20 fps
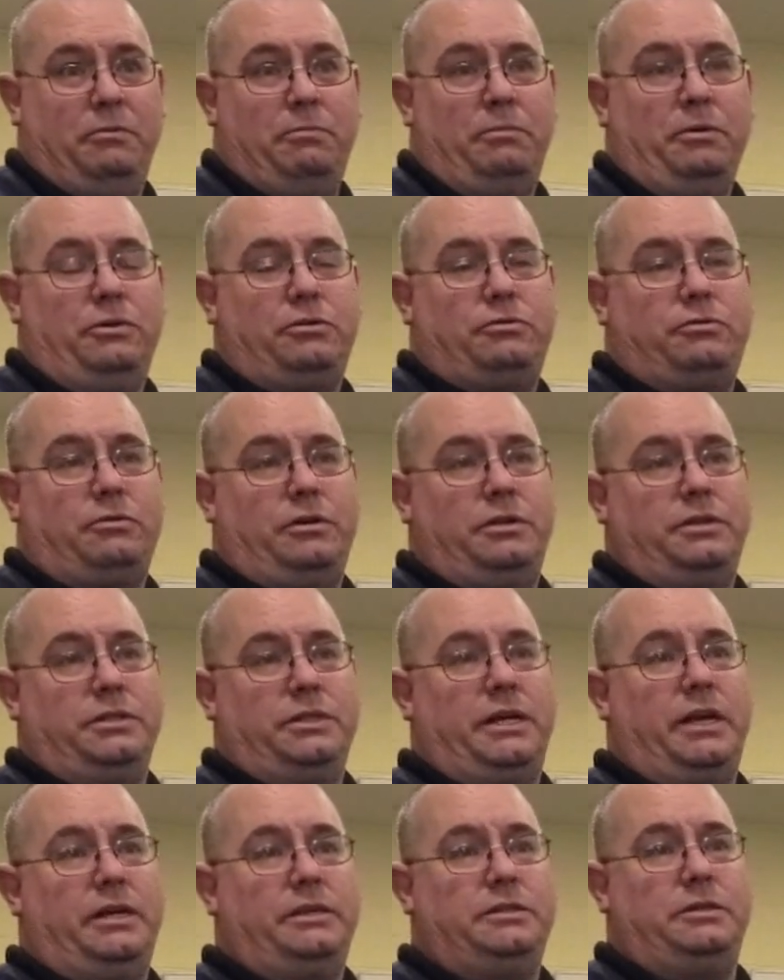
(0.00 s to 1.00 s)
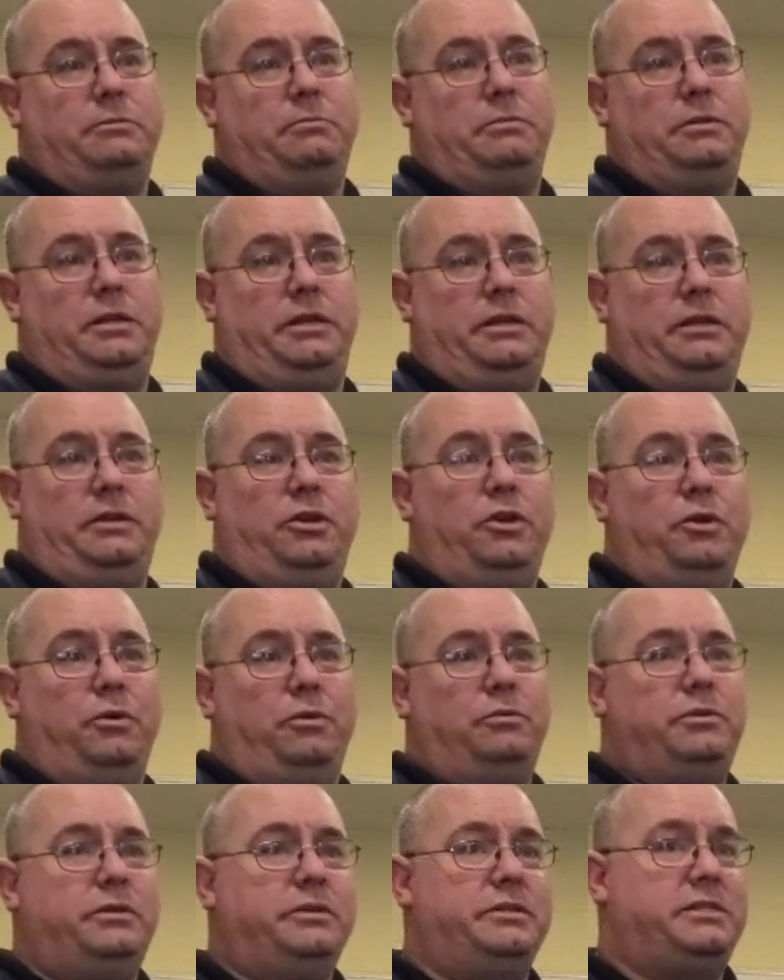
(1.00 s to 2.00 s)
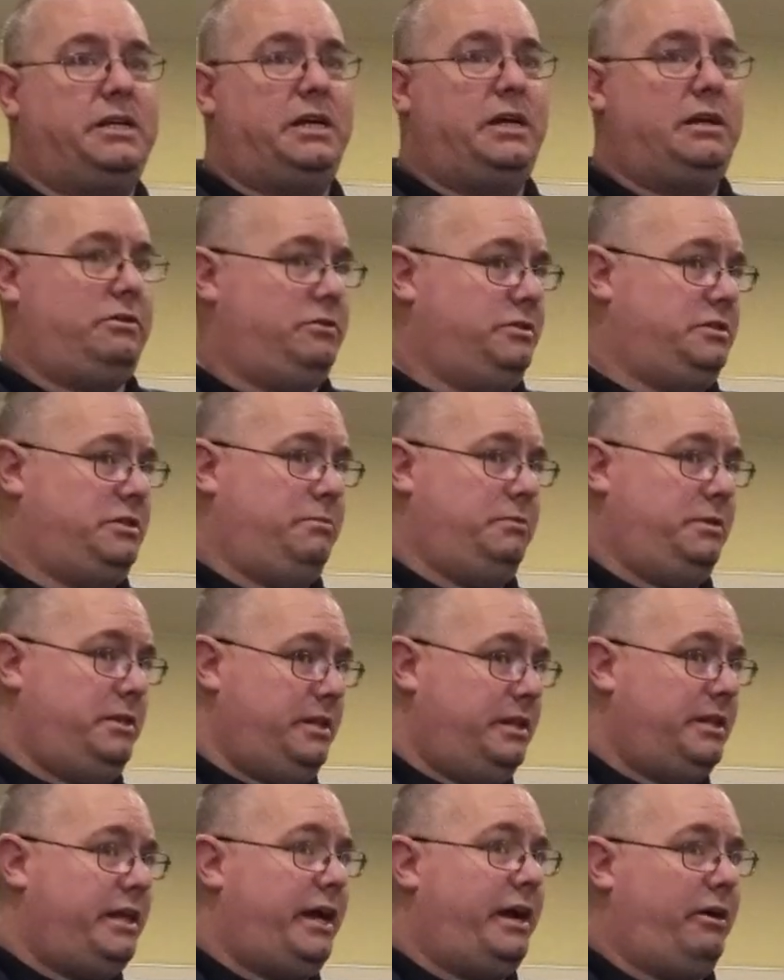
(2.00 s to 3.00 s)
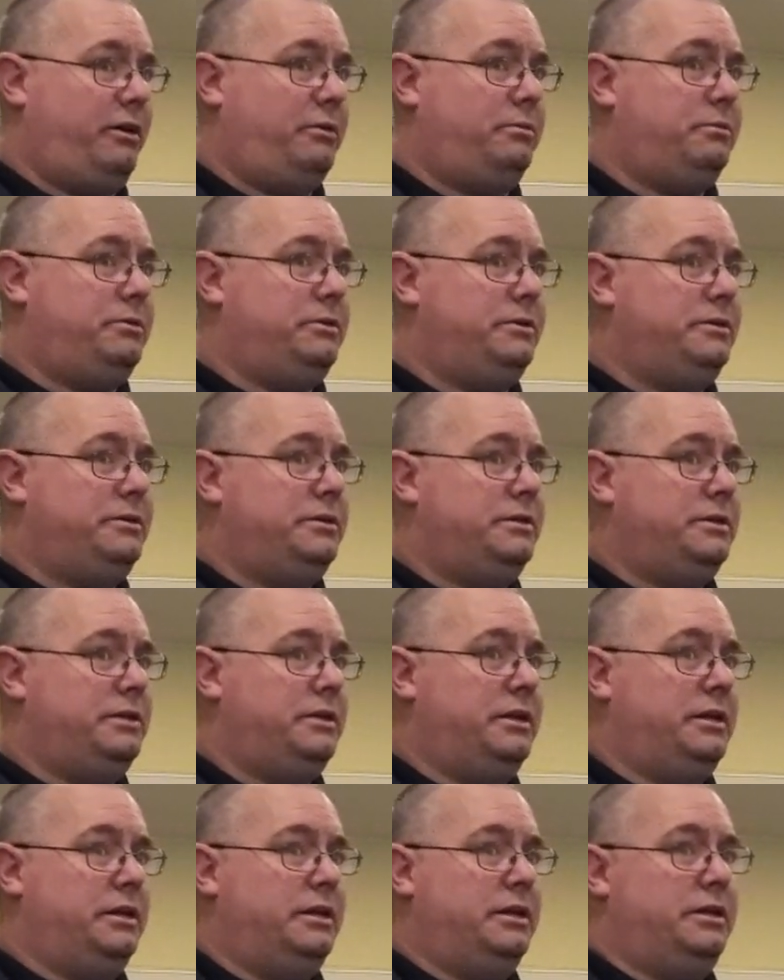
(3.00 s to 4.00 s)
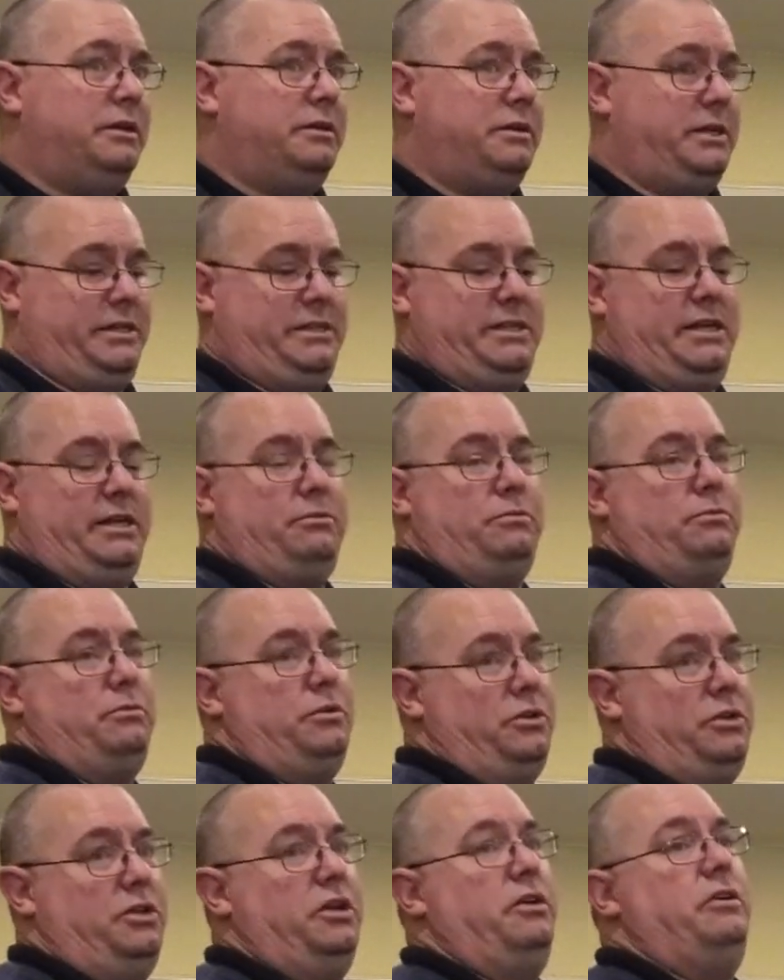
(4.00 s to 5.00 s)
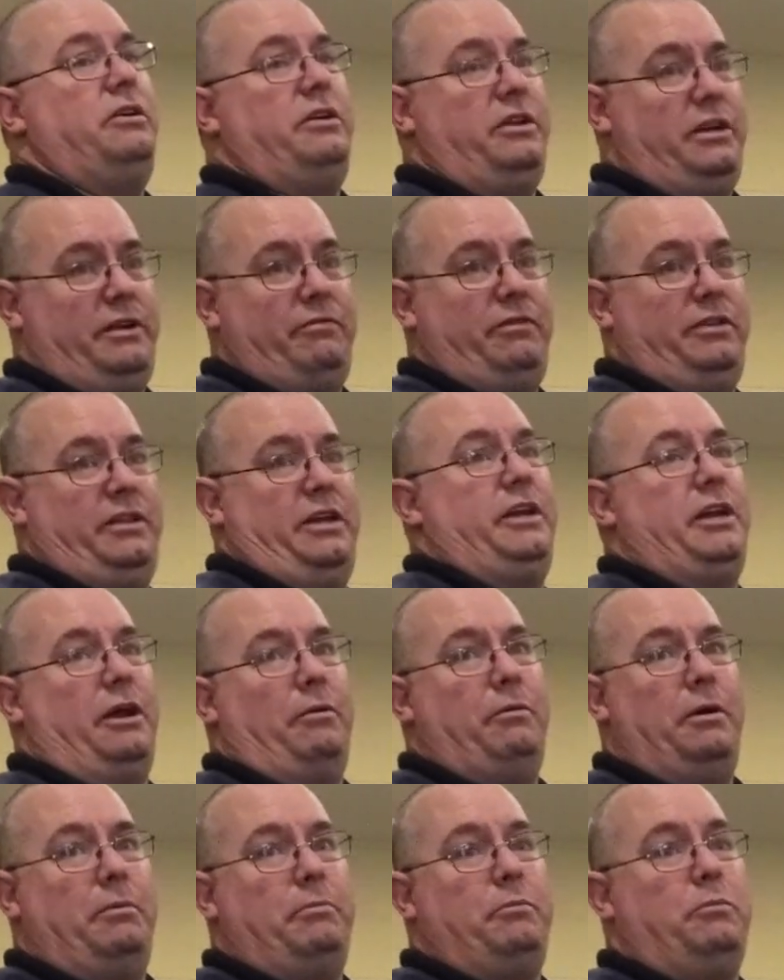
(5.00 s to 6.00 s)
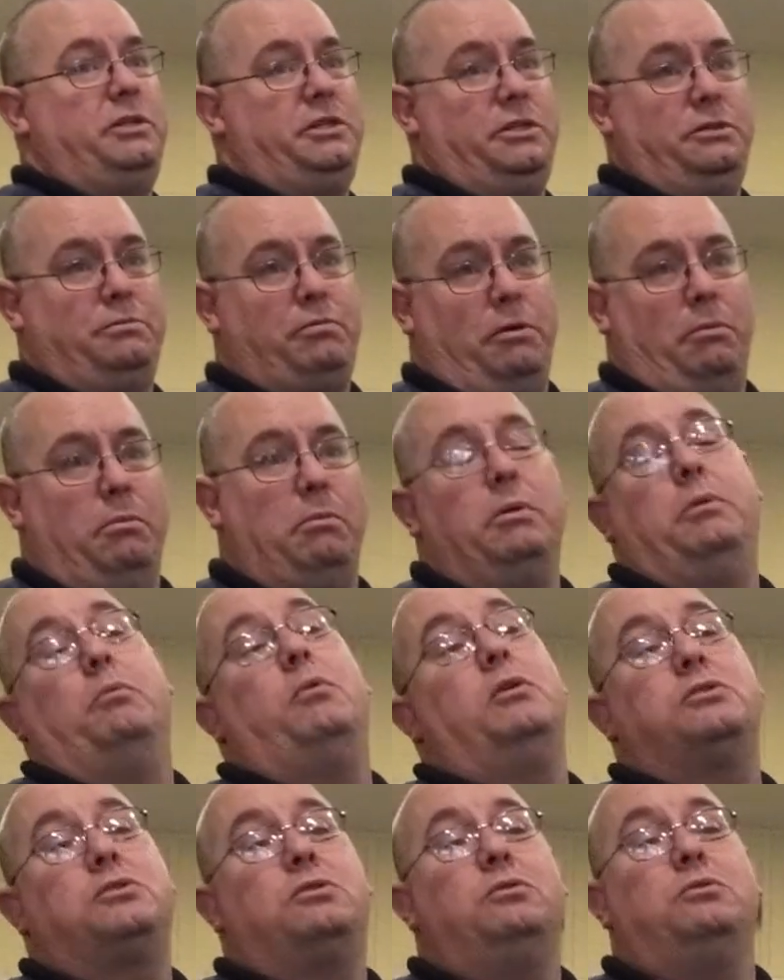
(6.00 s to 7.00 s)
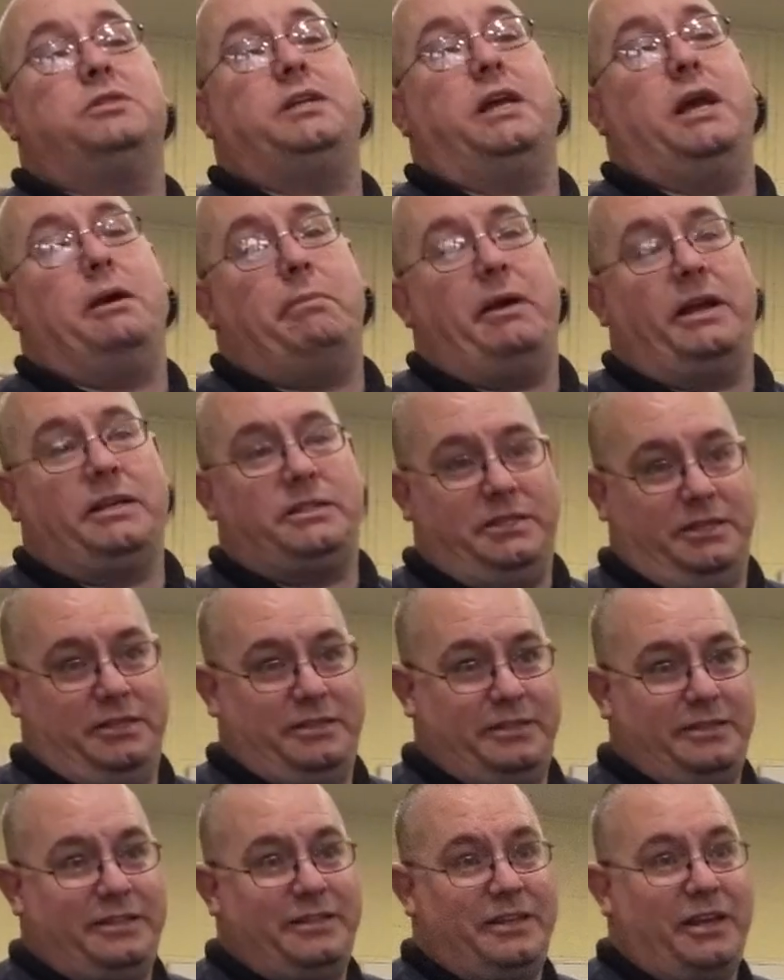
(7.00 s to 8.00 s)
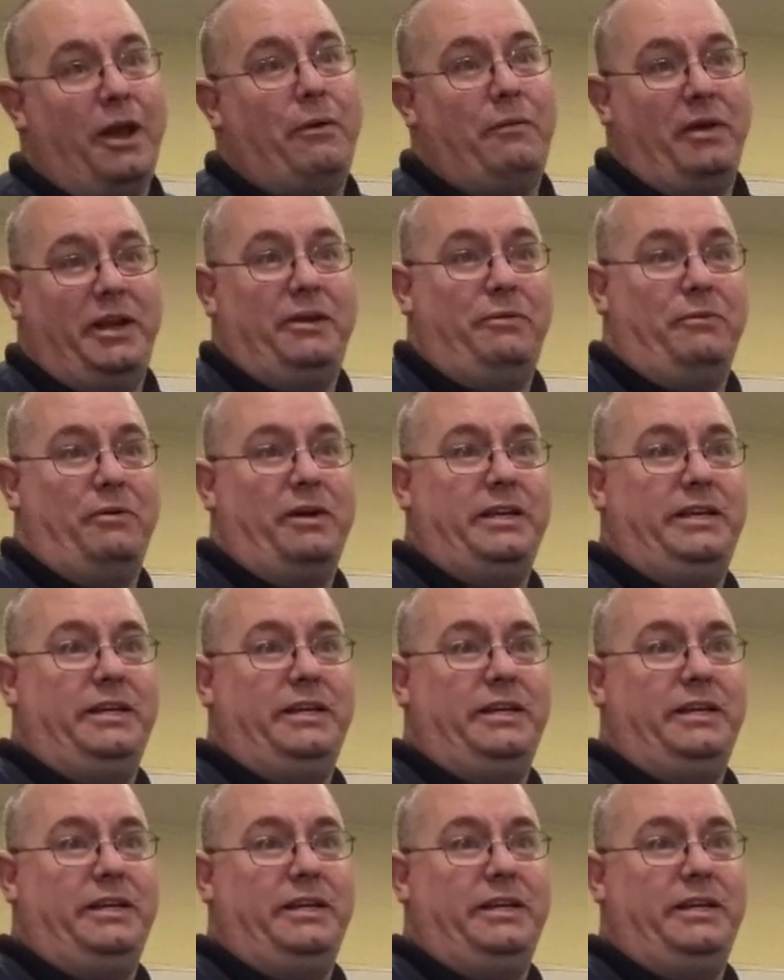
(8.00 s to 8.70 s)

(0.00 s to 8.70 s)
but trying to get something new to seal on something that old, and it's had all the dirt and everything go up, which is probably what's caused the airbag to go anyway.